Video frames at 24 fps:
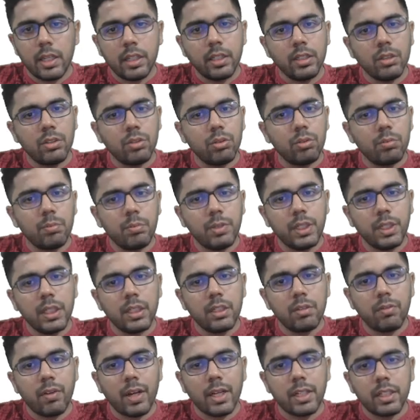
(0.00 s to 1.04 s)
into B
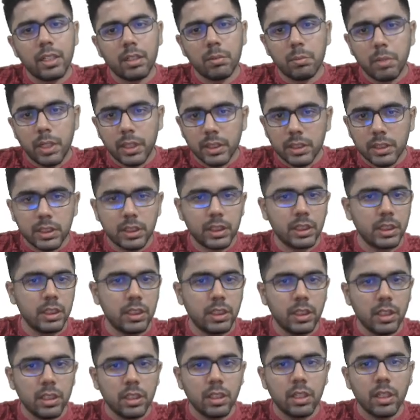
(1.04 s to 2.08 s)
divided by
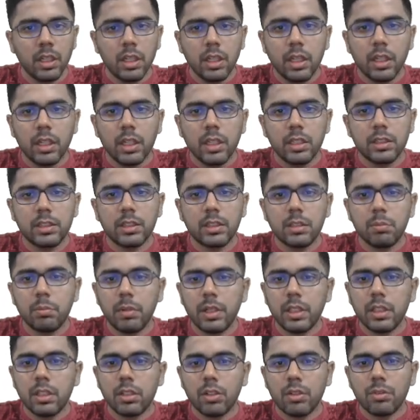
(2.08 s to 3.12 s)
C is
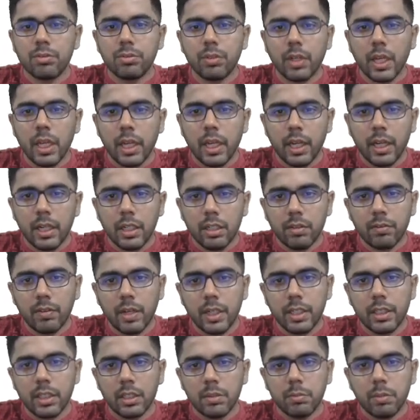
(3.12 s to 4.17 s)
remainder of A
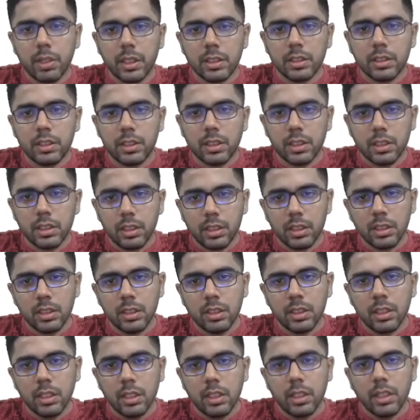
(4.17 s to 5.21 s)
divided by C
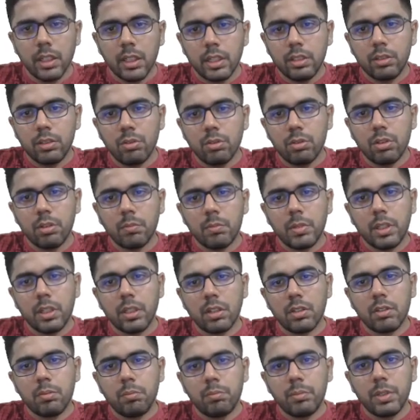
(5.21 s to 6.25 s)
into
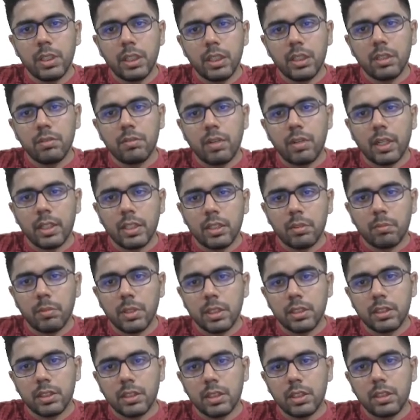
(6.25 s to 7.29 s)
remainder of B divided by
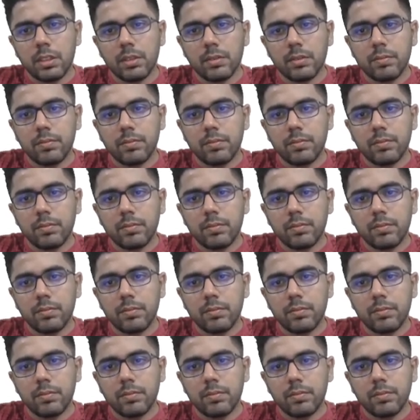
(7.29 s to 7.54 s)
C.